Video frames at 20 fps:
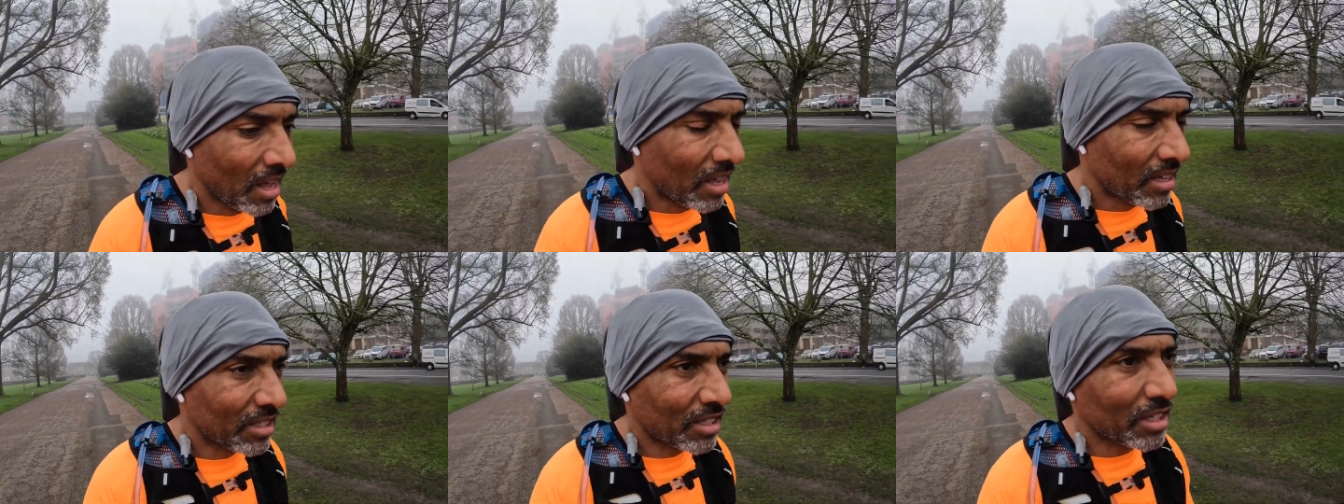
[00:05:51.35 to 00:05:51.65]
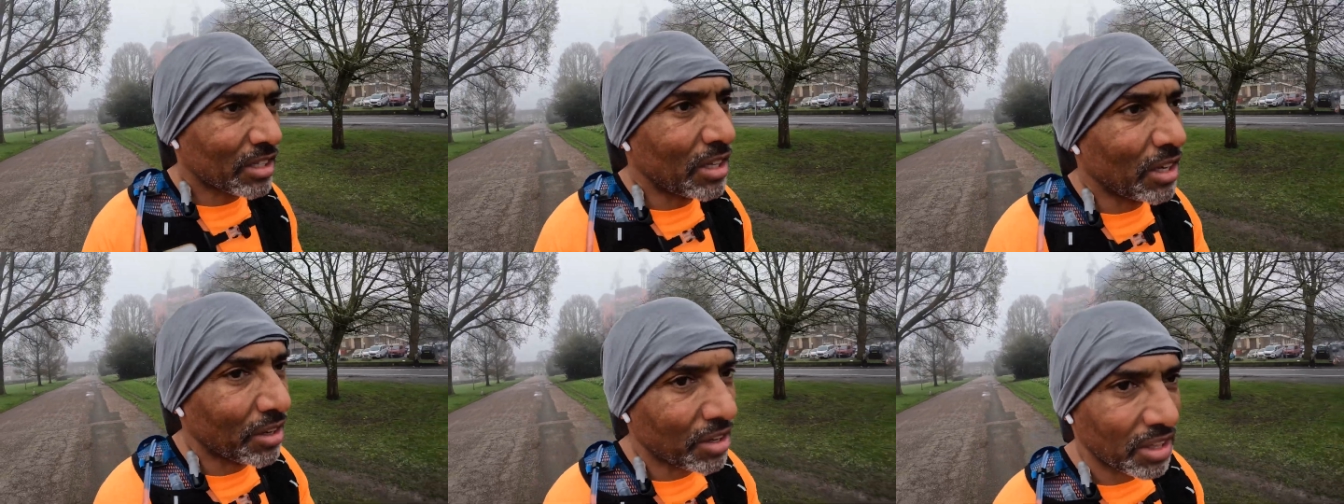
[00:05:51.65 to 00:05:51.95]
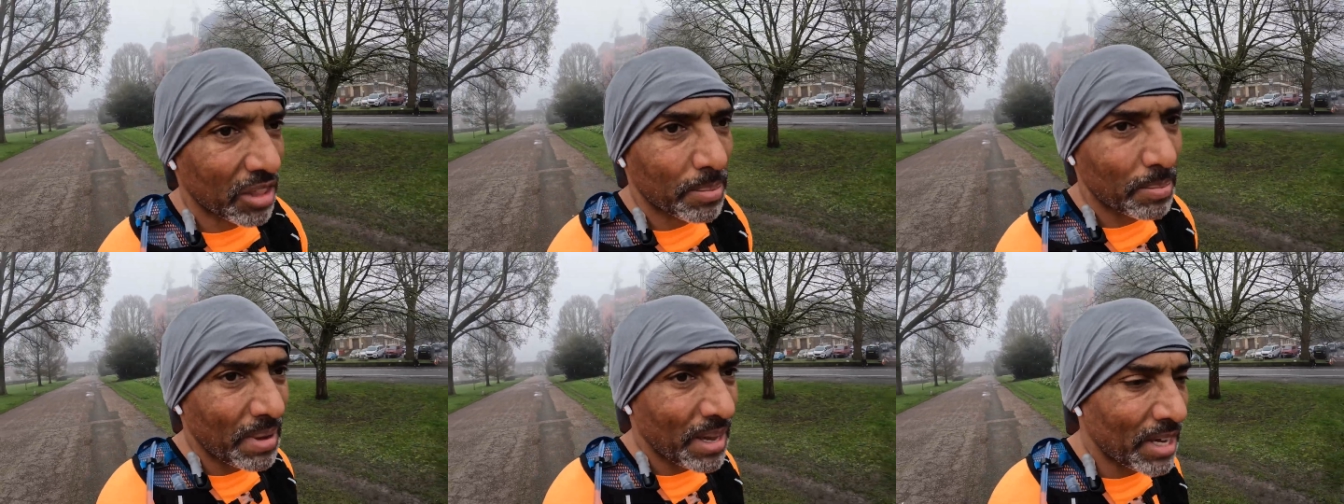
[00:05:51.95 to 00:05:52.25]
just look at
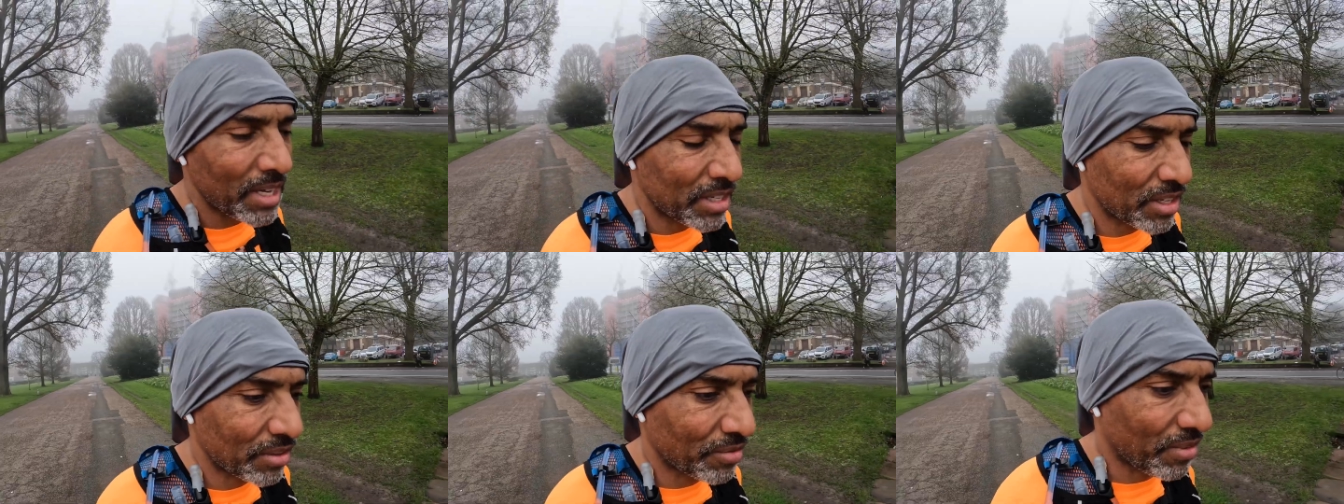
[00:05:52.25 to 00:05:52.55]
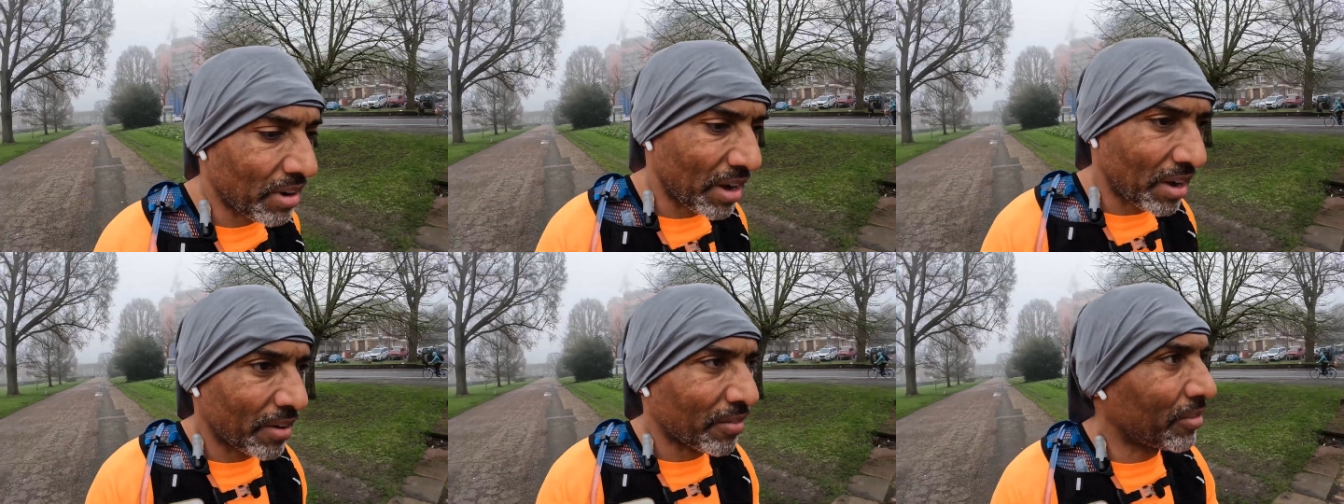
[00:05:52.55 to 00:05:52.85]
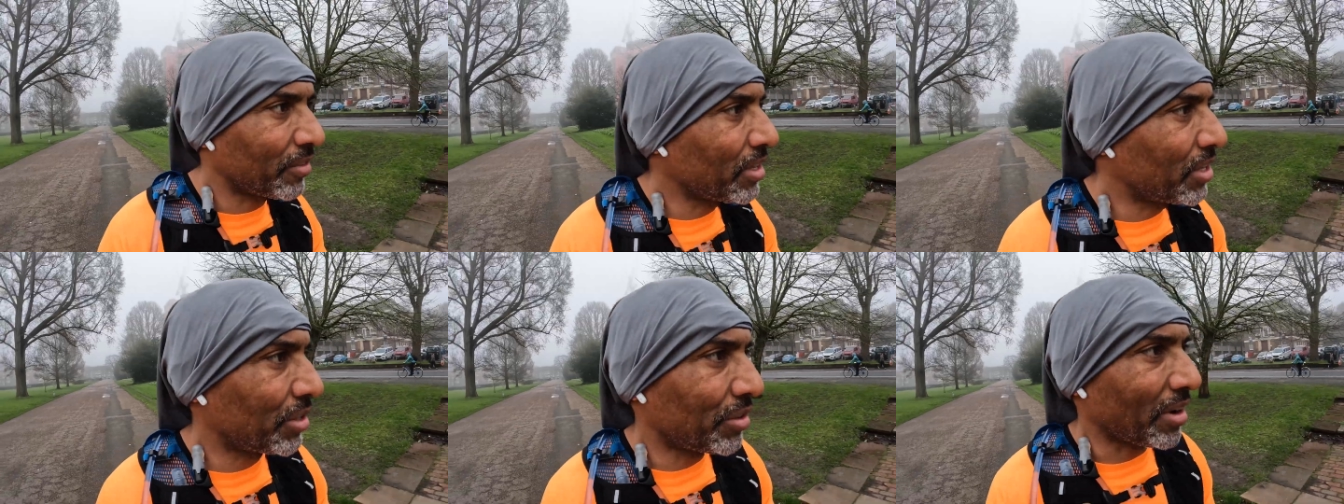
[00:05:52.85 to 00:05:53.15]
the base,
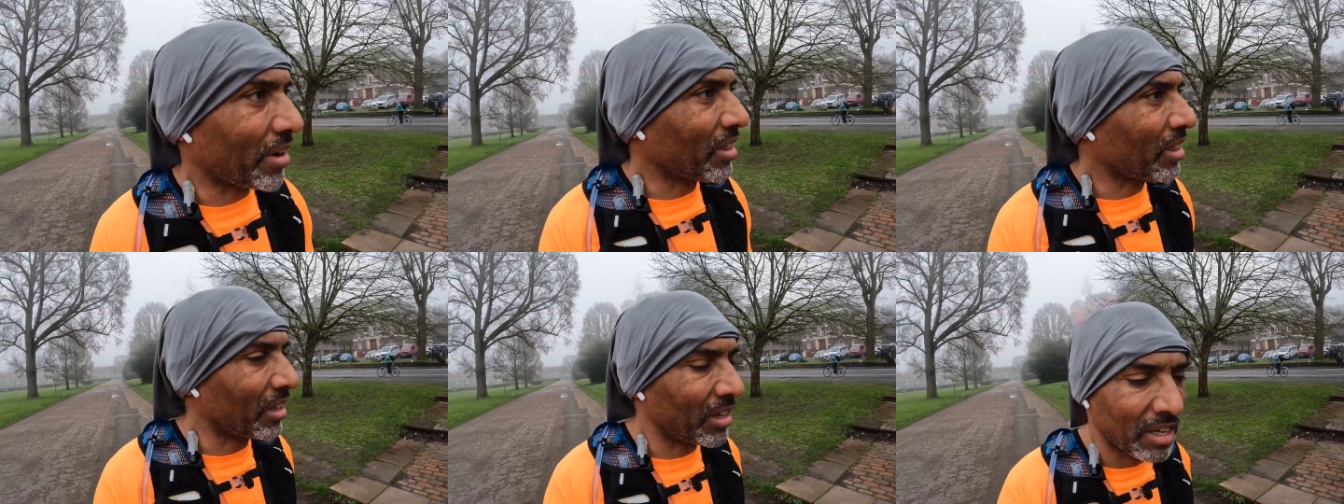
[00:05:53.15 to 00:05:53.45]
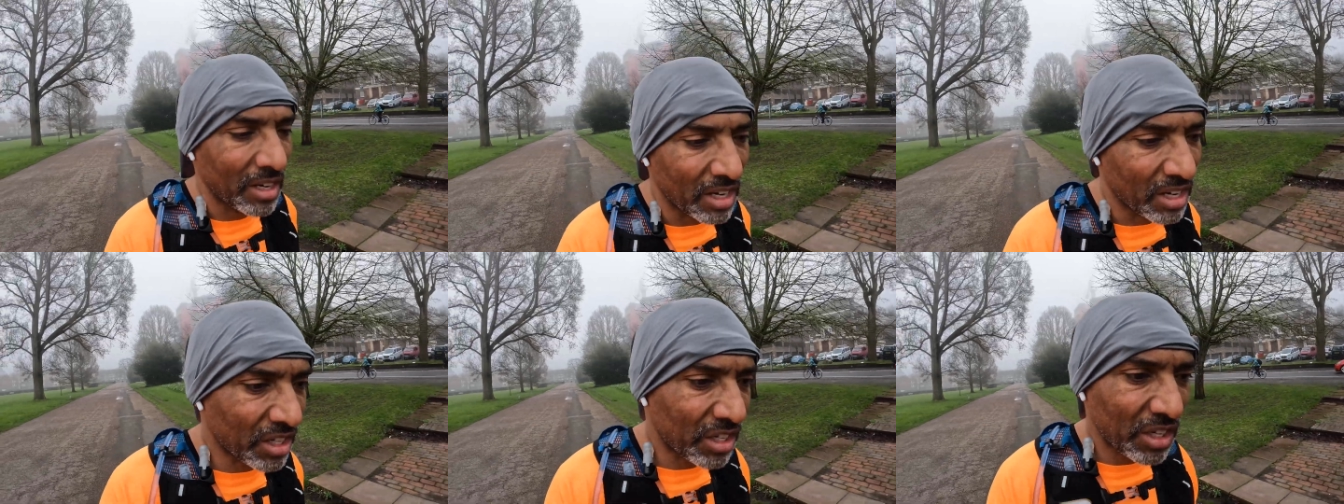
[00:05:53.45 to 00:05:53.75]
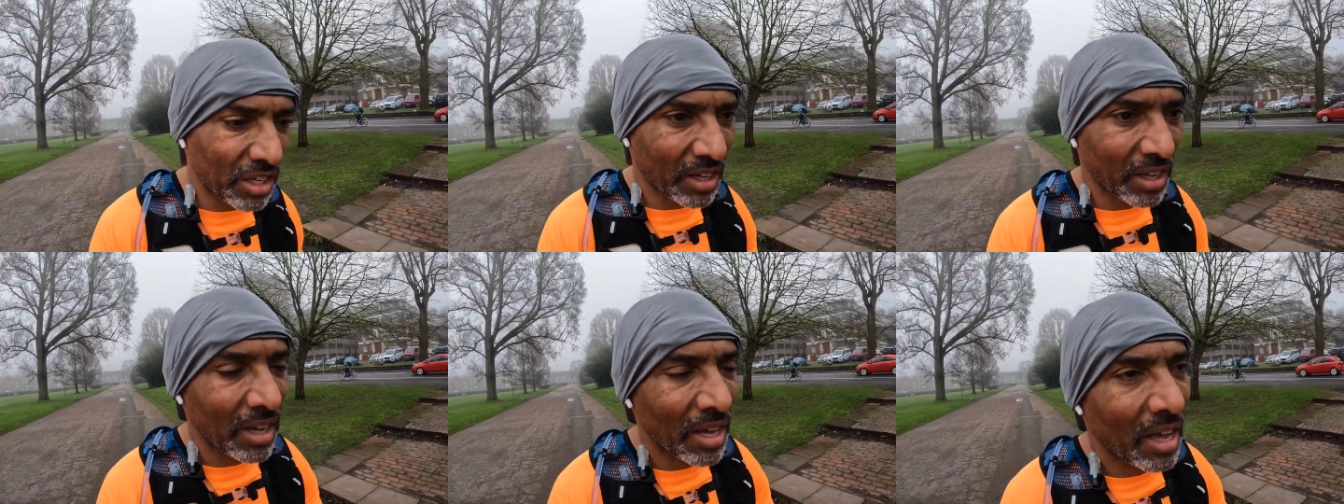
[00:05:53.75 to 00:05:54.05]
recovery, strength and
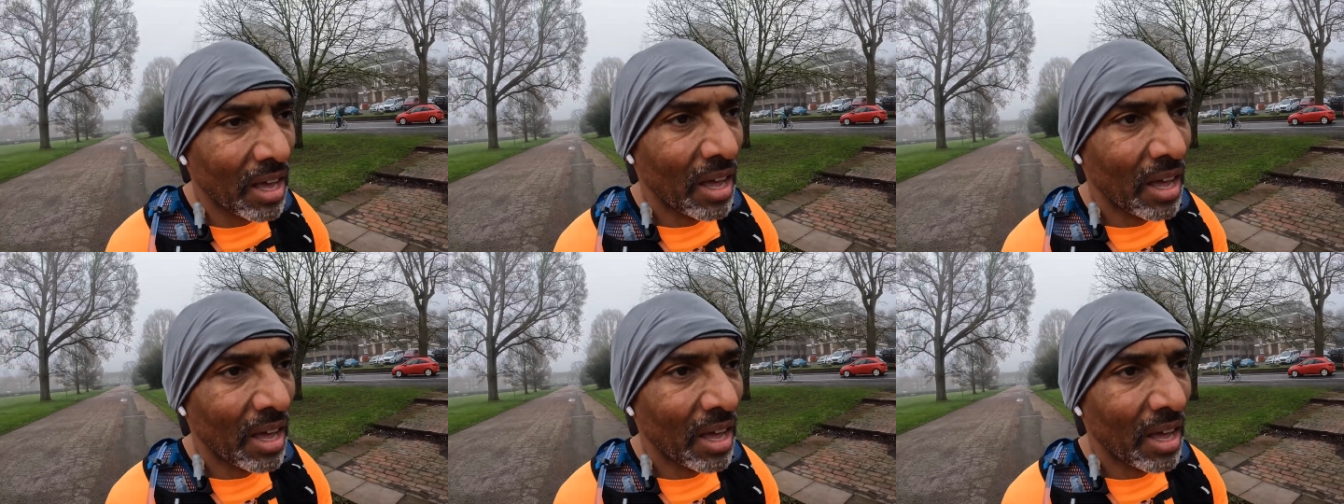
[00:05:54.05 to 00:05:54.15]
conditioning.